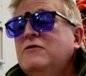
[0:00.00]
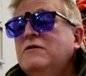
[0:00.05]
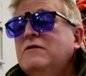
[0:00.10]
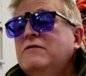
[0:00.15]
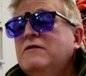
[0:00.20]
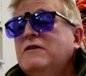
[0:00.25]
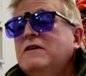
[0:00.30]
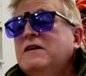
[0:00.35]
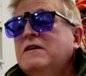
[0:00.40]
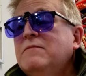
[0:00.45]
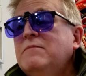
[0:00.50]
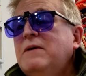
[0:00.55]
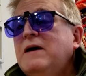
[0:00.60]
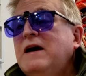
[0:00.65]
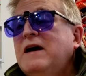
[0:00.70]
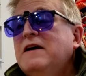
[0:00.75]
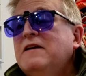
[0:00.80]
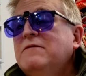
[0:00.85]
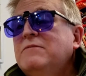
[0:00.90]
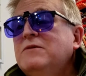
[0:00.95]
very
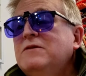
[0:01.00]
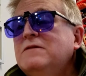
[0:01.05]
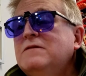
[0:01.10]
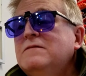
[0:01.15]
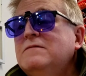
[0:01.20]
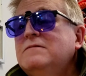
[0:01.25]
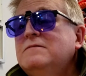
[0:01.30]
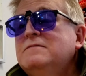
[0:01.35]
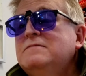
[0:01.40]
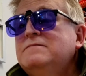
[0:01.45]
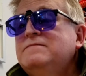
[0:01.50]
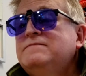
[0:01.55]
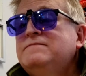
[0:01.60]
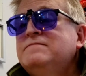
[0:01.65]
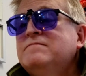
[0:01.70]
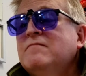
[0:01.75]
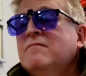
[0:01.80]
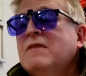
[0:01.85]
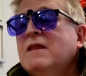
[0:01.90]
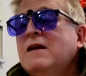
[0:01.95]
compatible,
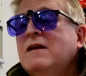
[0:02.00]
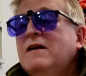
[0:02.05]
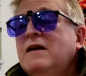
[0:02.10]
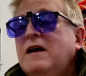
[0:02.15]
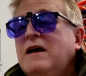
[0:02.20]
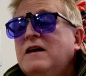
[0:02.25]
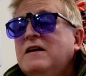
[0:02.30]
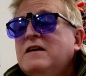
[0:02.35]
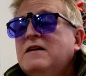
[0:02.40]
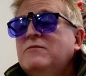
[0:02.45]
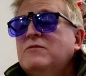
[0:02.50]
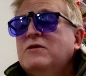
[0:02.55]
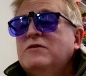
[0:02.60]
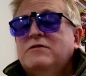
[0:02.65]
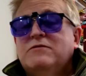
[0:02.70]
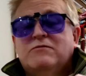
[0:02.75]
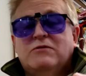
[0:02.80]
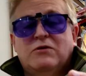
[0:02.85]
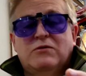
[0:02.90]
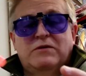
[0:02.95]
and I'm going to
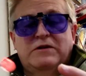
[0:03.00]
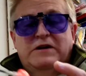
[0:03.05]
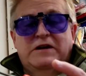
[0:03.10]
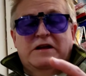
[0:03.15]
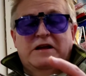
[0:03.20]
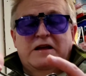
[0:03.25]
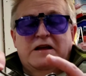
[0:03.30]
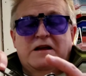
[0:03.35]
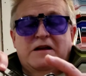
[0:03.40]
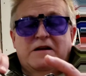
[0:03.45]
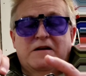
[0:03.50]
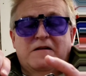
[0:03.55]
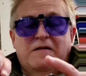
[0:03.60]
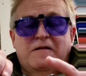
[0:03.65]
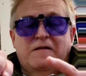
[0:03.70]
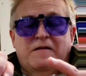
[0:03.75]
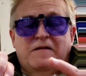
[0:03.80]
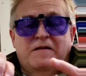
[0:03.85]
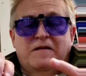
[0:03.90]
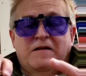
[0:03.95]
roll it again
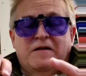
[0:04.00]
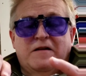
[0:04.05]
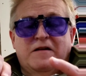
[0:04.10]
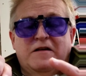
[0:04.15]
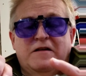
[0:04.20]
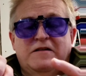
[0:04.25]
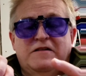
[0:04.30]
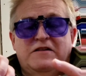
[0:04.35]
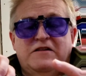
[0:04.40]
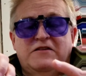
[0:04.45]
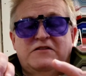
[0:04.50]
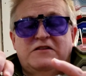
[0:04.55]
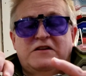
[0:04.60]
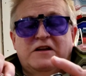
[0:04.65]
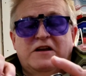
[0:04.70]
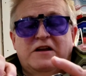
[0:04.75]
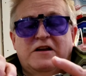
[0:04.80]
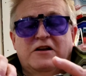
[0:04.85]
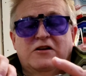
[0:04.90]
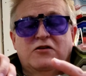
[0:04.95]
just to
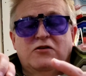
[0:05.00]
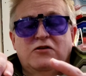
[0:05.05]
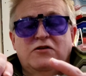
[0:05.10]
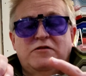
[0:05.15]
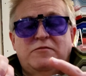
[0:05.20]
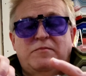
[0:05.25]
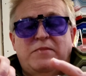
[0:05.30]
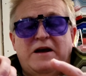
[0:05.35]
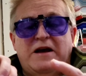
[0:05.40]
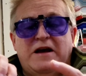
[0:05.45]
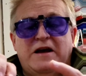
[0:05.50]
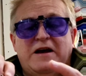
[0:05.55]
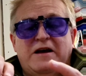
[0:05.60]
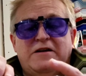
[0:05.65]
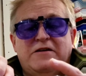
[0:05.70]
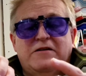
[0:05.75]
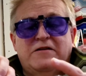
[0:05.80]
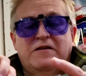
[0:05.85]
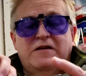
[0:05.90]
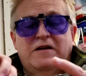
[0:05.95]
get a good
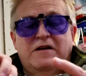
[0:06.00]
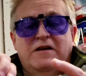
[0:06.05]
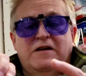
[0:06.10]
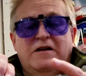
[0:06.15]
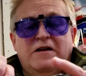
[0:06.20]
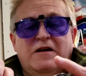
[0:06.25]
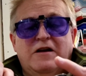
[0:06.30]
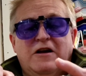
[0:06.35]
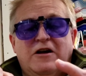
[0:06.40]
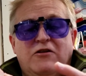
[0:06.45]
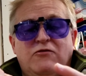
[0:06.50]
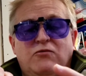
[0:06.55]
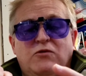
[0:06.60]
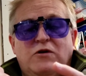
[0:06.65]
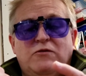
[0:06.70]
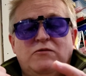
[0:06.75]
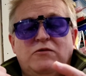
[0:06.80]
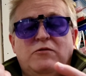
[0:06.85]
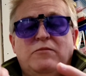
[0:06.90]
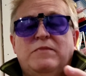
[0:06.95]
pattern of
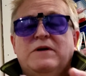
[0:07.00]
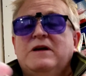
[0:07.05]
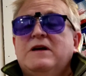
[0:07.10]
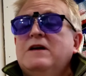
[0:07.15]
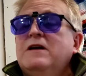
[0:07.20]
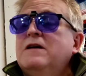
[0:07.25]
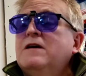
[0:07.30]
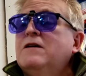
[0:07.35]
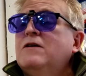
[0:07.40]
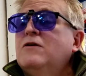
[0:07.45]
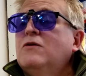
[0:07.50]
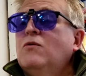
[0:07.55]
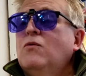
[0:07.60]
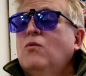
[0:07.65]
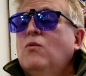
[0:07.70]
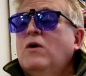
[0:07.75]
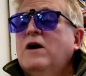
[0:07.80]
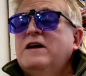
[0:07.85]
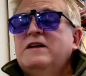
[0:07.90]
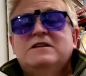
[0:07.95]
what will be
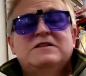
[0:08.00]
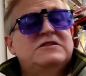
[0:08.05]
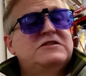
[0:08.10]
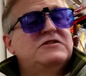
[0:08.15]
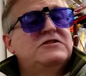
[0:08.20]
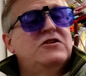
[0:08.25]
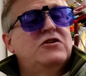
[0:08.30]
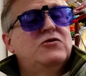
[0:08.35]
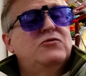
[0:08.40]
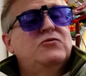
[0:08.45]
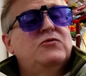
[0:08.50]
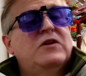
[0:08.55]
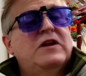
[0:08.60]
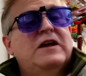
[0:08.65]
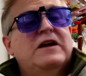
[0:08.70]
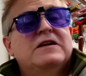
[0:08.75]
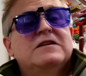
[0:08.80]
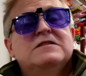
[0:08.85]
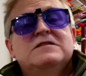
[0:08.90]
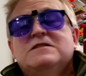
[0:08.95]
white
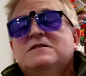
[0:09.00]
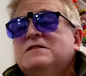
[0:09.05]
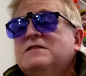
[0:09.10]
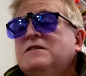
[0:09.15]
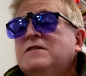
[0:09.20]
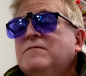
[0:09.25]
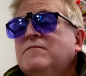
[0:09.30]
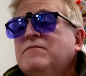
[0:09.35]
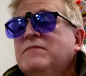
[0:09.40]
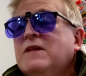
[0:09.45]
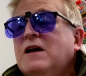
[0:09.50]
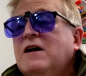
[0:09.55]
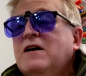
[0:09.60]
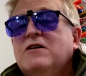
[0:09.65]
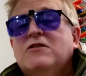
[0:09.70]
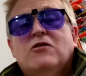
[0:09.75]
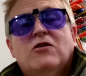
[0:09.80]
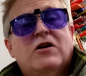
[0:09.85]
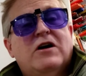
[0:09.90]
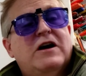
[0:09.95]
snowflakes
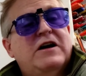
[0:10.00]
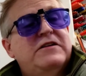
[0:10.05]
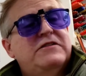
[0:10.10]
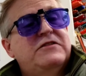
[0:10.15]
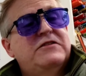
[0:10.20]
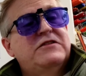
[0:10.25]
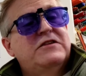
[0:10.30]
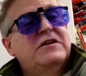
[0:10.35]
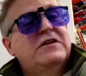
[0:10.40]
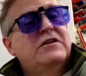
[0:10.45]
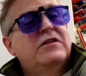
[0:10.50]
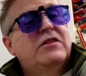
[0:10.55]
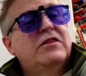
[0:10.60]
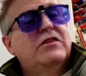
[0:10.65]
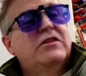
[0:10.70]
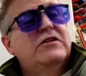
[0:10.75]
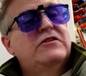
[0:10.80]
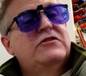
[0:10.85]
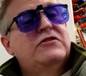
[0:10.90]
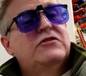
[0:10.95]
across
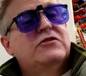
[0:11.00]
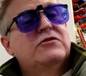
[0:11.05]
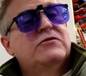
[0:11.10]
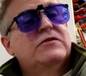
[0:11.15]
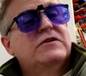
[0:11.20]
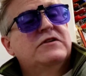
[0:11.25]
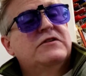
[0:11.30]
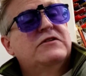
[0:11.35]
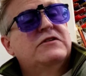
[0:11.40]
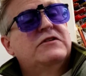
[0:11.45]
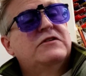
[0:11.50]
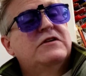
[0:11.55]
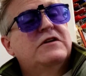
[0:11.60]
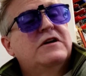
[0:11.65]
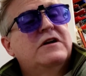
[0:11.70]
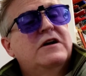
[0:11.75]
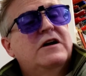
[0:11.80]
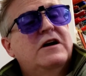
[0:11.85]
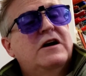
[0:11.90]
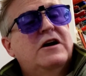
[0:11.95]
the surface
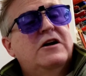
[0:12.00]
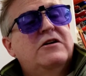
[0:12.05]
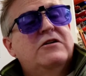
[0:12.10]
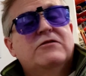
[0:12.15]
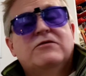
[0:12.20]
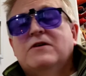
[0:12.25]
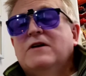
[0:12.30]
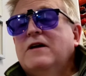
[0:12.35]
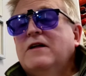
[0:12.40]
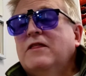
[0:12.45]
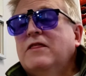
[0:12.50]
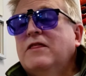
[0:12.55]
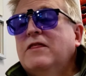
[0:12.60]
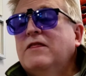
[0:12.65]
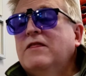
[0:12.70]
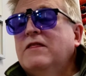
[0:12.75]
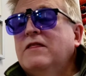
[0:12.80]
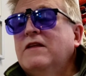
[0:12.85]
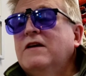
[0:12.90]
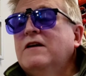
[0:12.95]
of
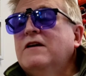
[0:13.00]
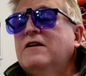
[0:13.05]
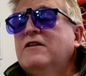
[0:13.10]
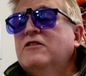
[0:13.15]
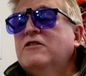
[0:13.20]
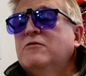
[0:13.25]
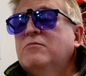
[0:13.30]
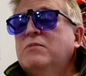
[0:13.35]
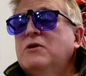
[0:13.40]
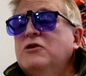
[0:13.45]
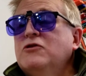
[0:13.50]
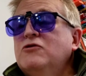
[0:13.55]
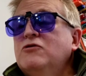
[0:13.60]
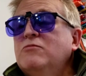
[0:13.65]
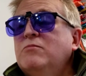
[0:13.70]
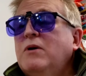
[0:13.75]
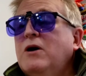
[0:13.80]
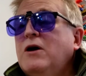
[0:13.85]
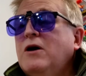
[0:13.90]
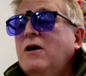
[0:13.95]
the blue
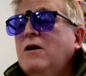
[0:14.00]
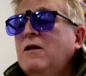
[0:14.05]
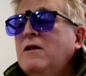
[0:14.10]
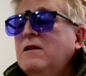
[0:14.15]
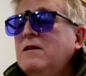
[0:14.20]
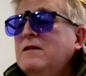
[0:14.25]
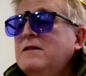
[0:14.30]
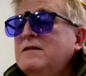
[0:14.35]
ball.